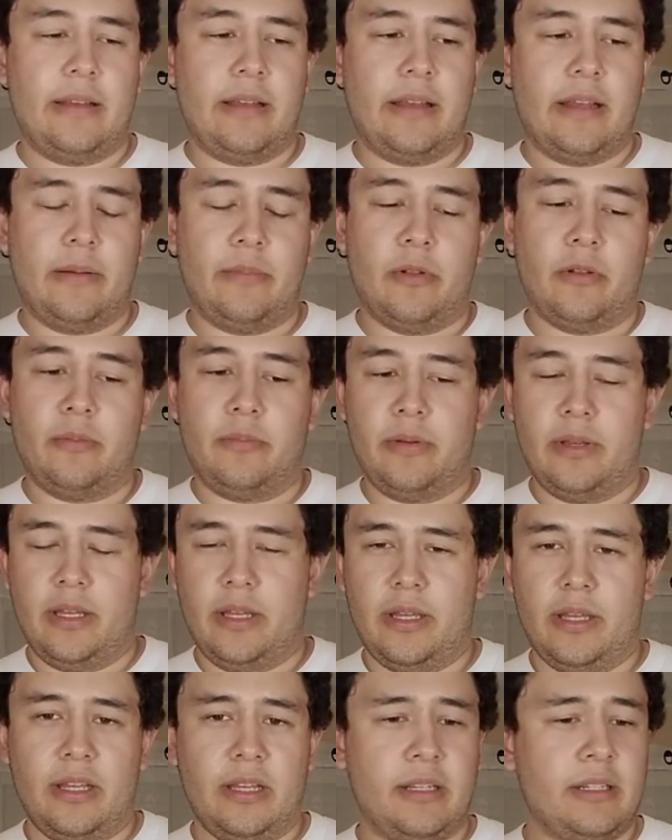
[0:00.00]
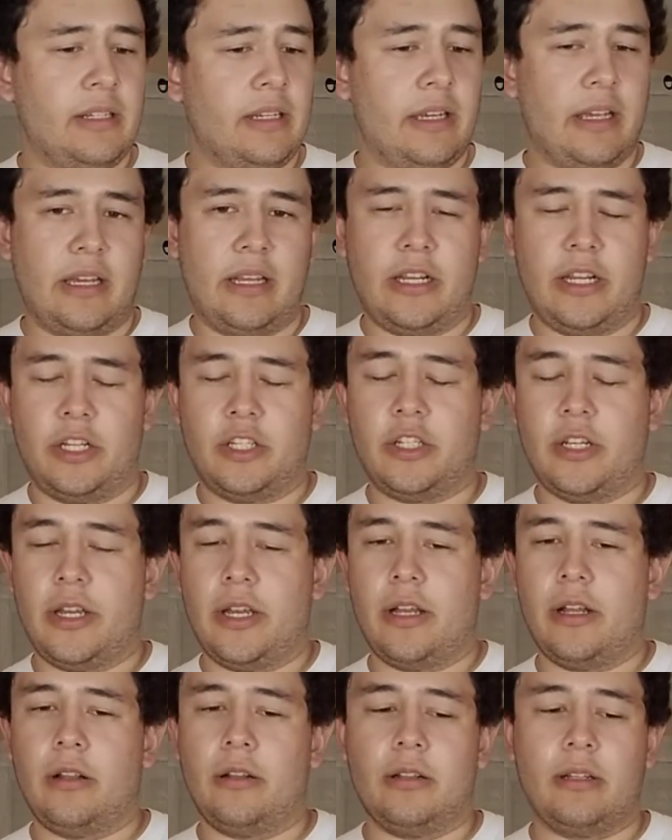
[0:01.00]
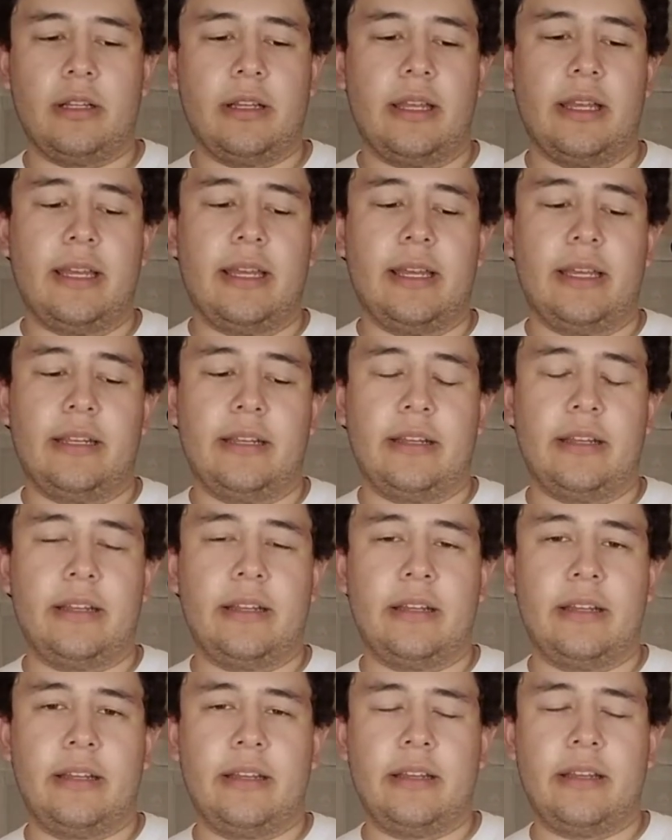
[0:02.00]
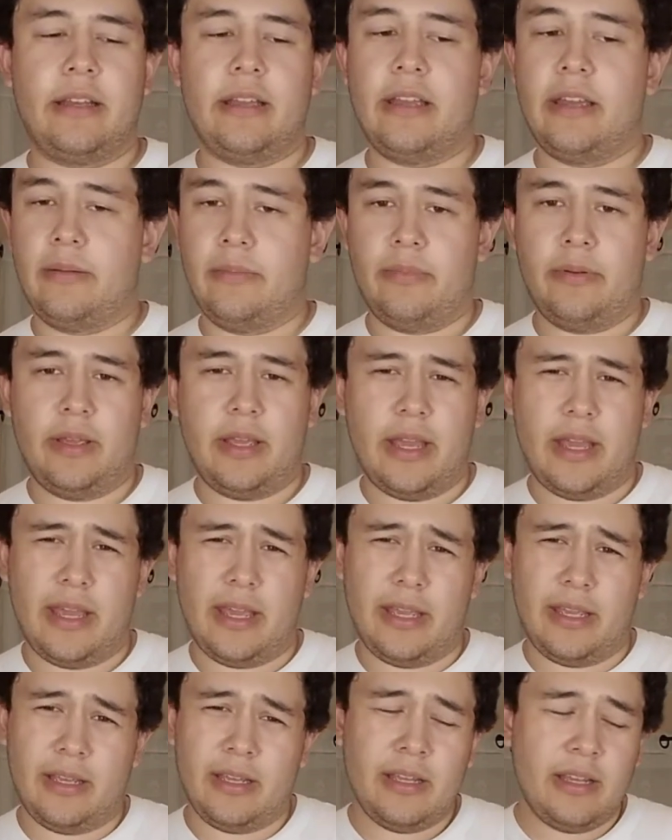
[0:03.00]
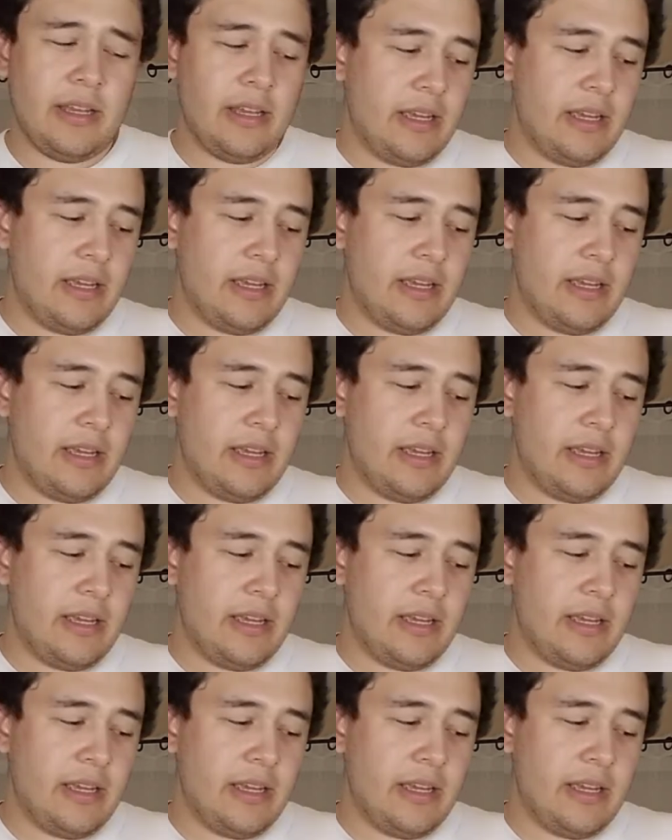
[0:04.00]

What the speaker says: MLB, NHL, and NBA,